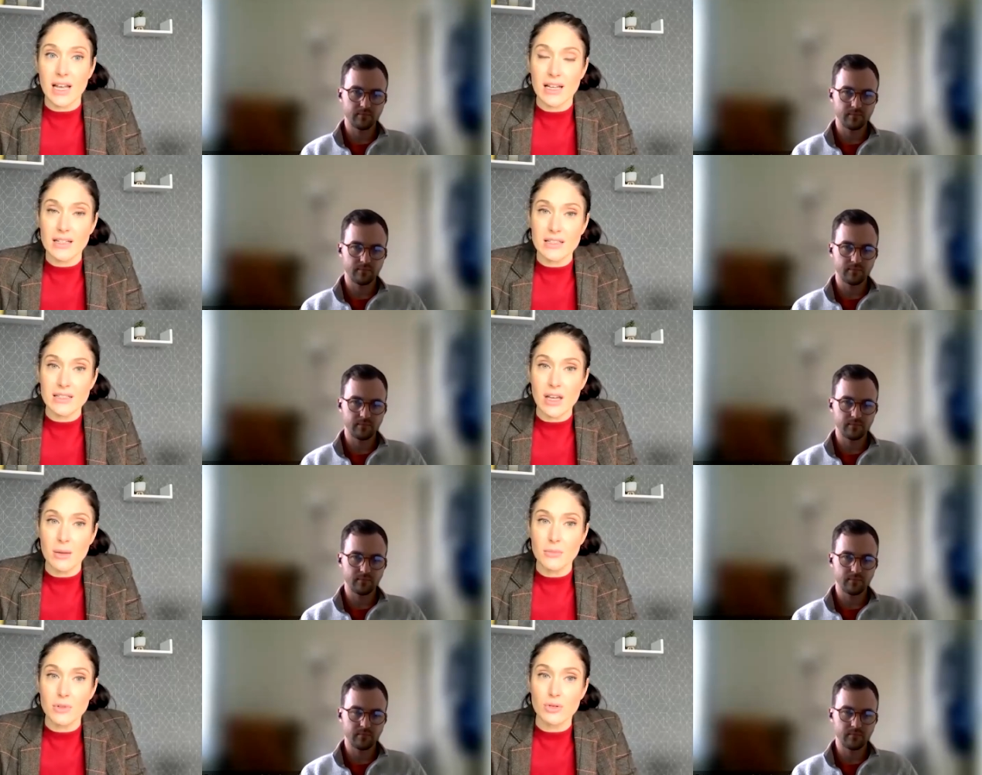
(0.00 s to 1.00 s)
Speaker 1: and
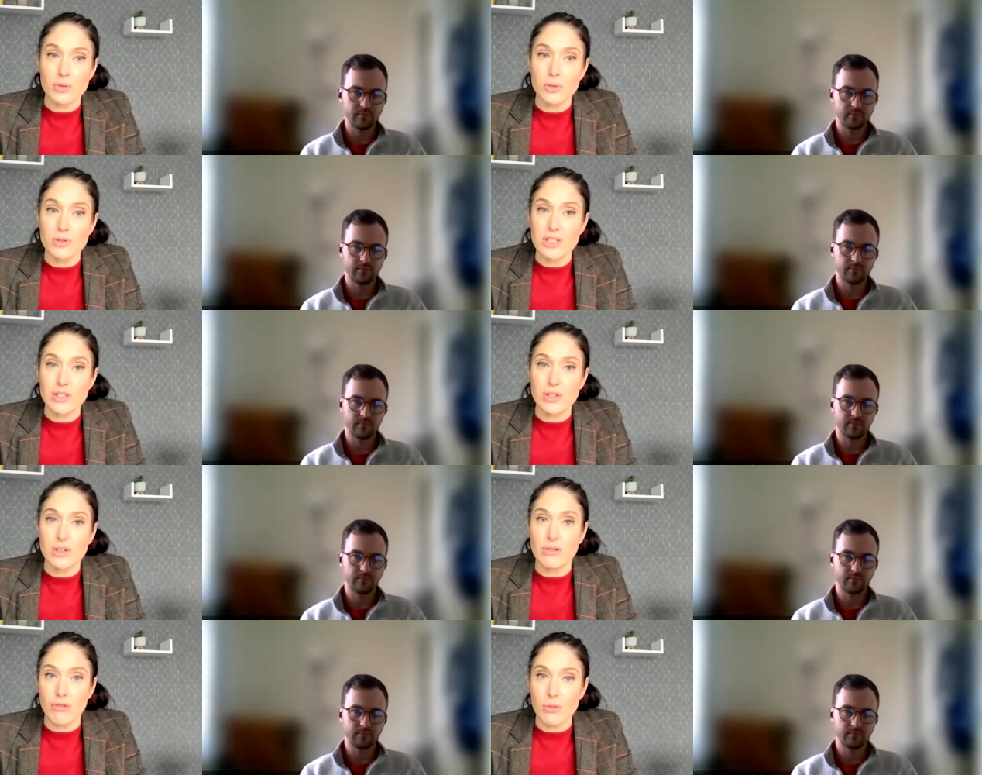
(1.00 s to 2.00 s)
um, contributed to
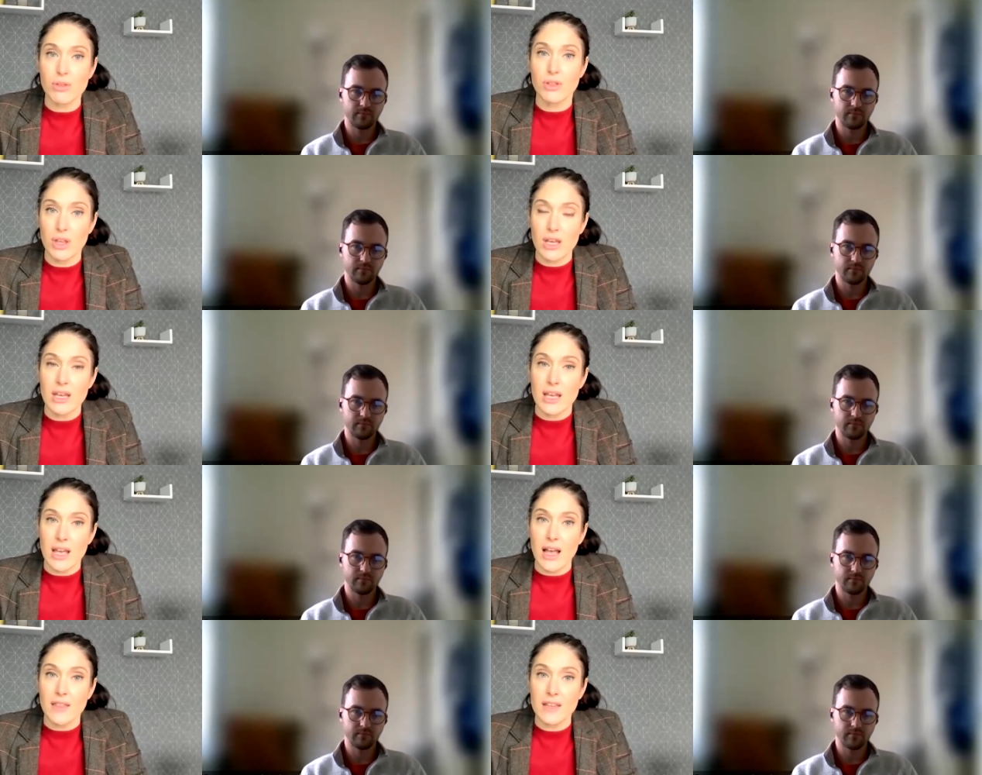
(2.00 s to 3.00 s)
the growth
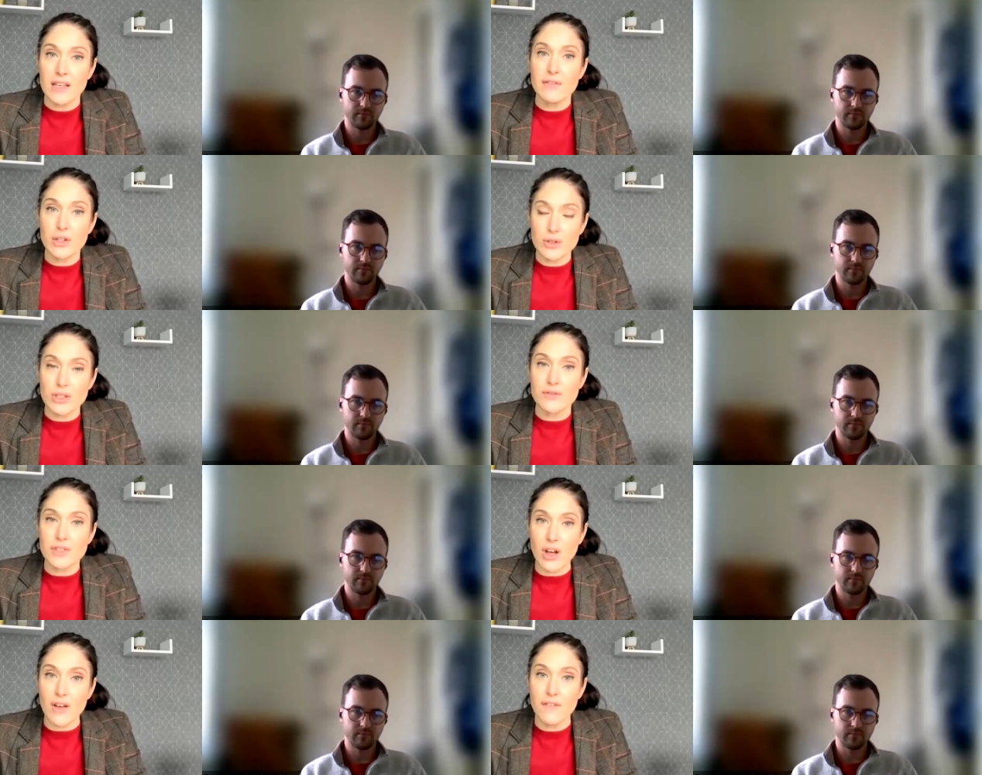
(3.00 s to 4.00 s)
and the evolution of
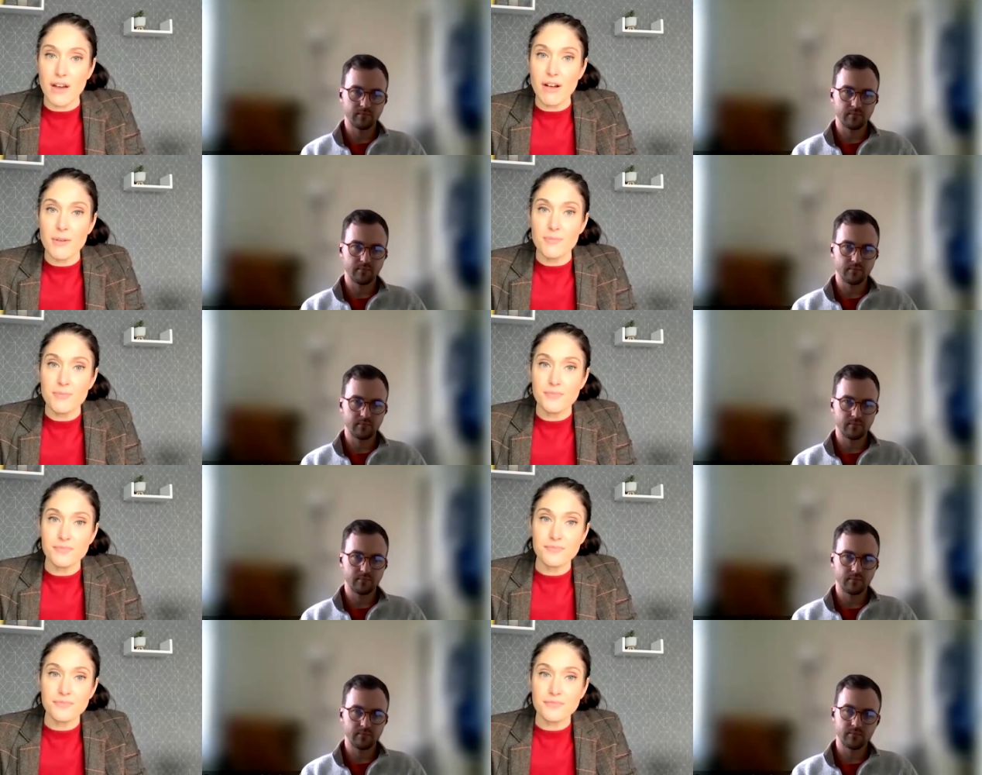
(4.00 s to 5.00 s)
Skyfarer?
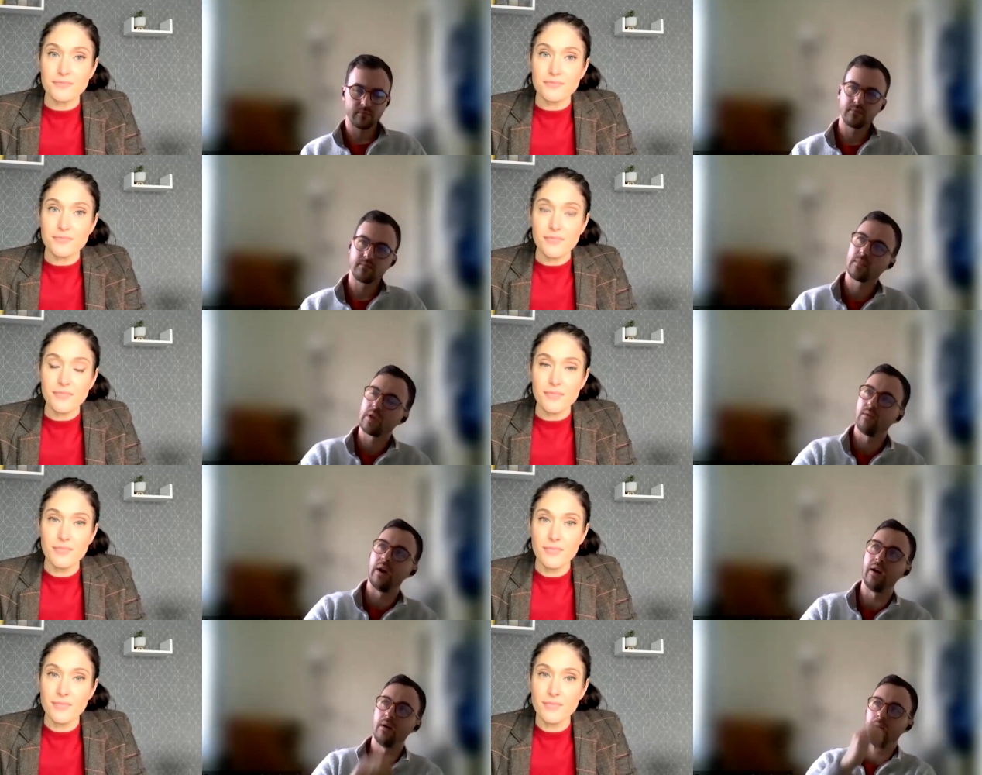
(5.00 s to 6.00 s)

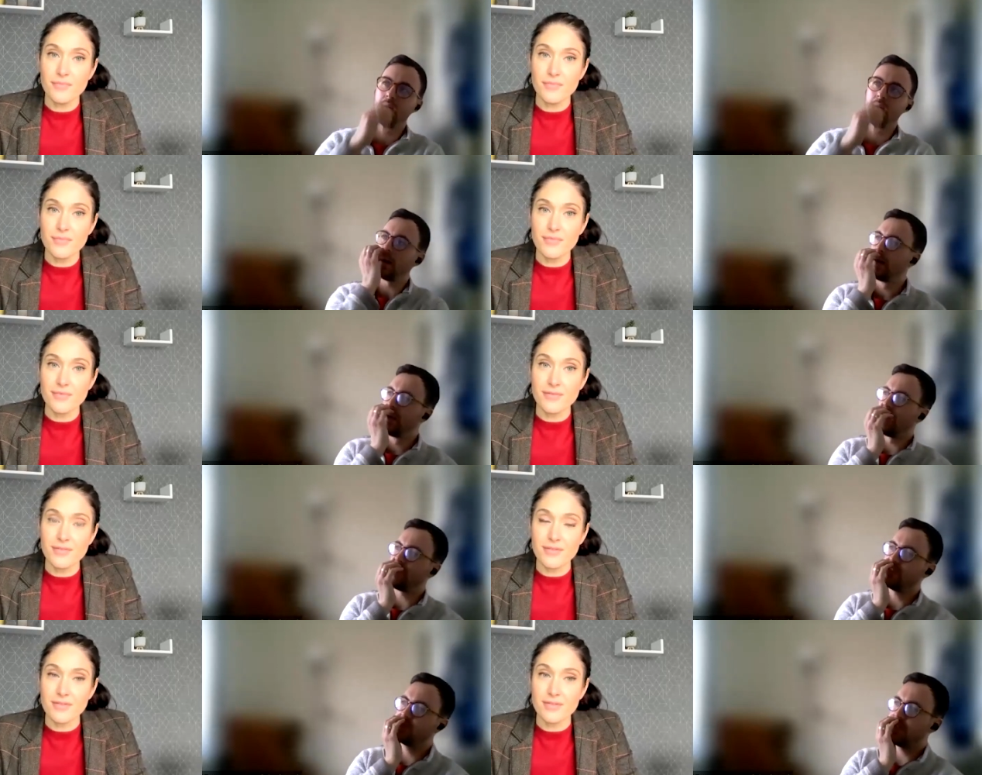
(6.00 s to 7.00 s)
Speaker 2: Well, I
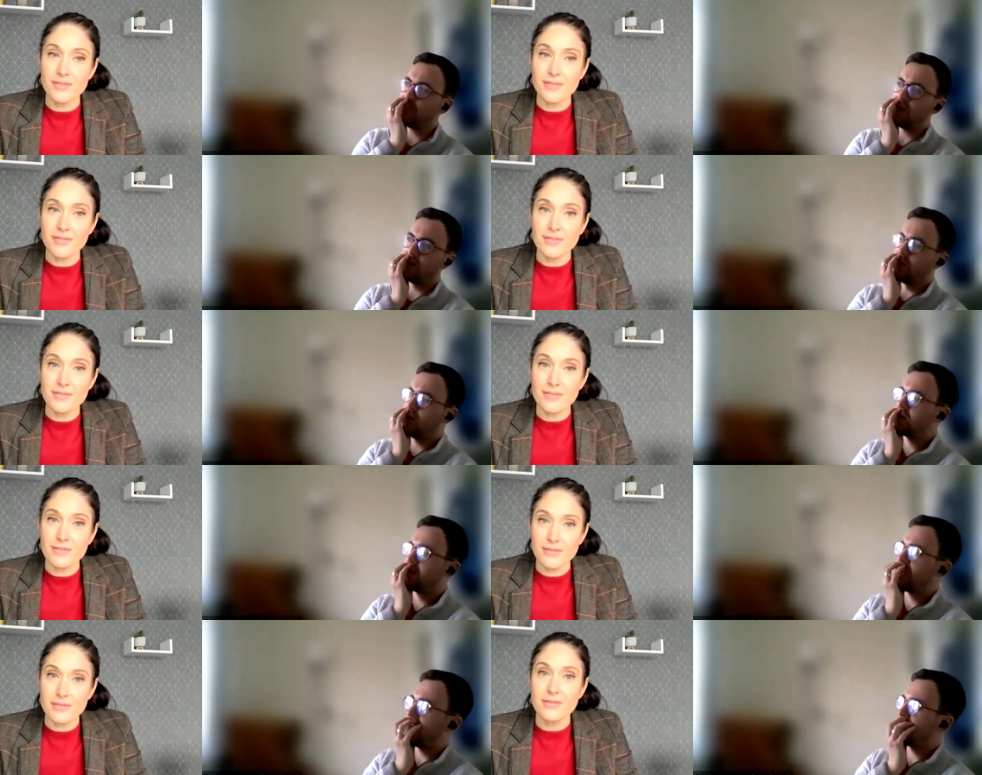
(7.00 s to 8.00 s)
think there's been a lot of luck,
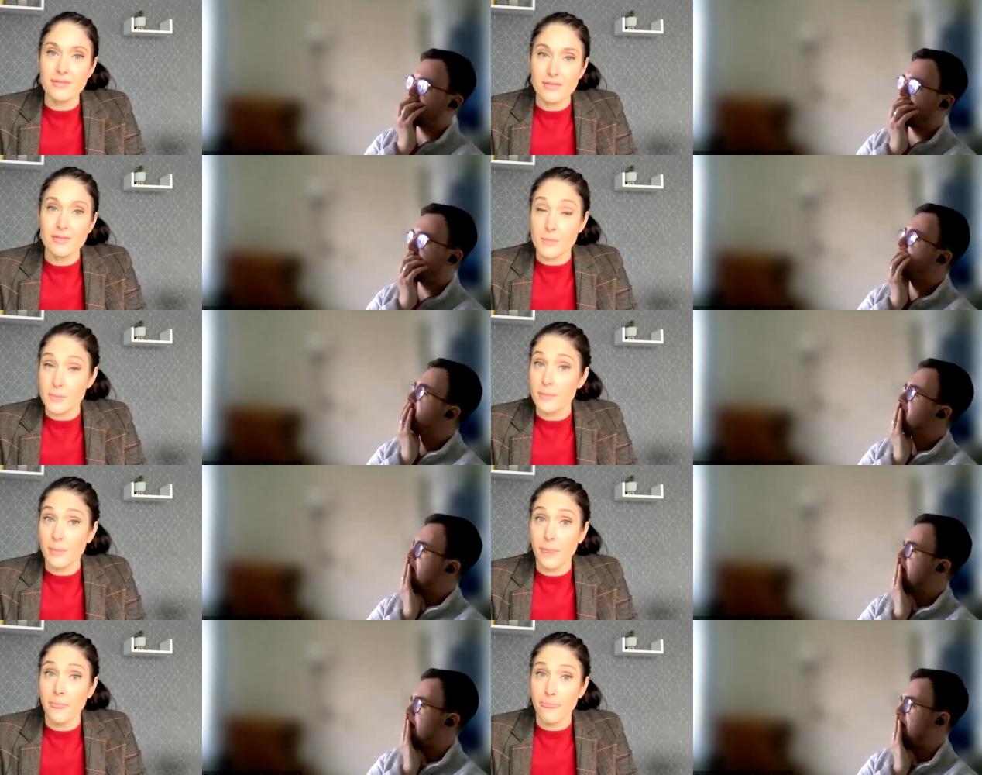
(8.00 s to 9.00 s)
actually.
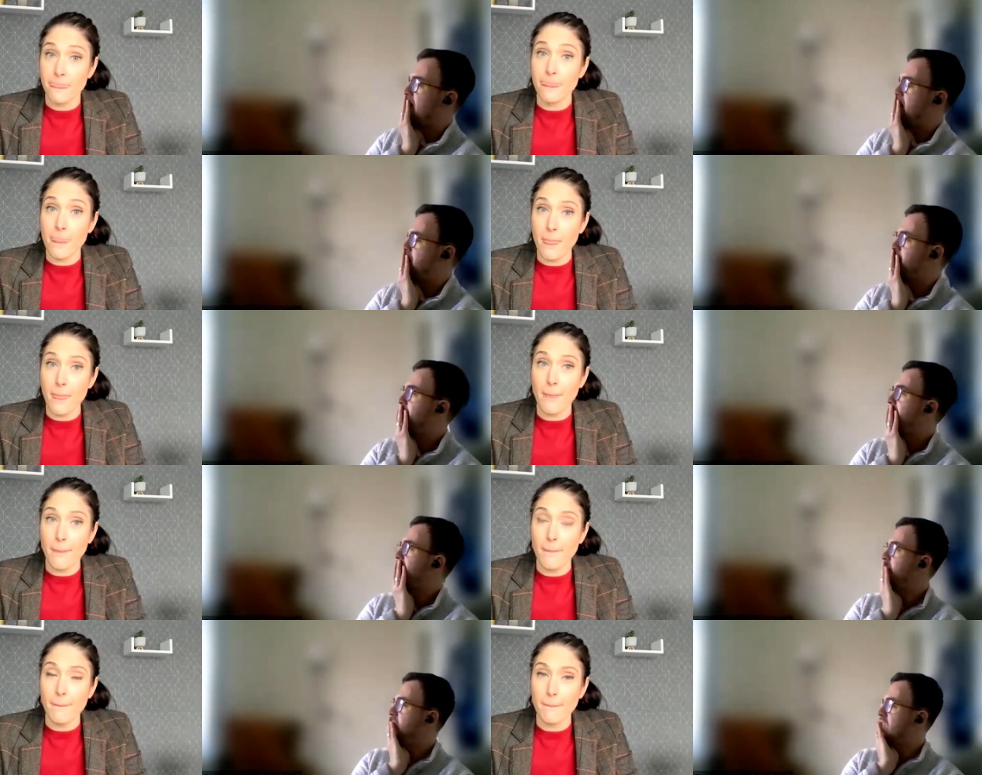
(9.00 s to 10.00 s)
um
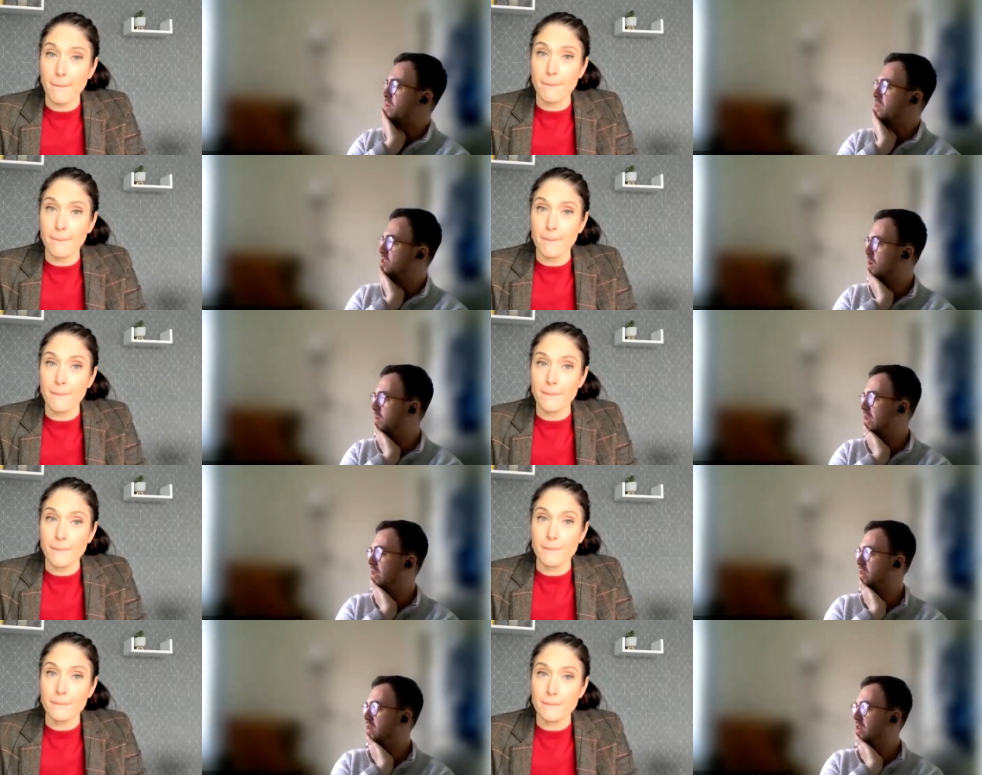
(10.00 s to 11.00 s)
there's been so
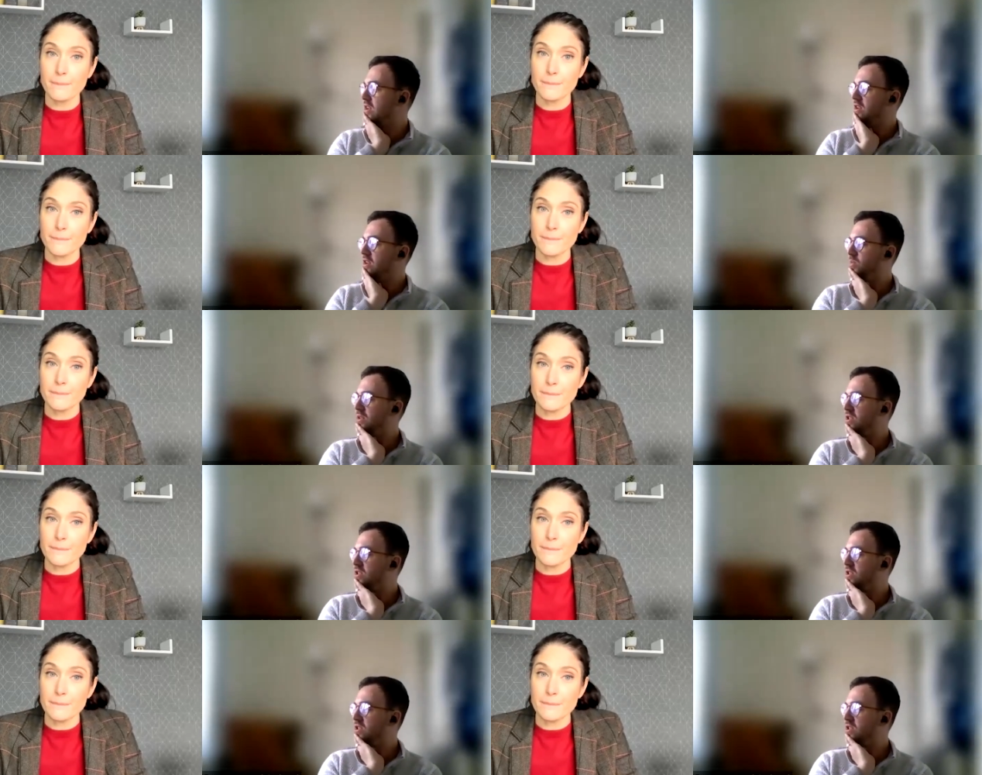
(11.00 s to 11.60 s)
many there's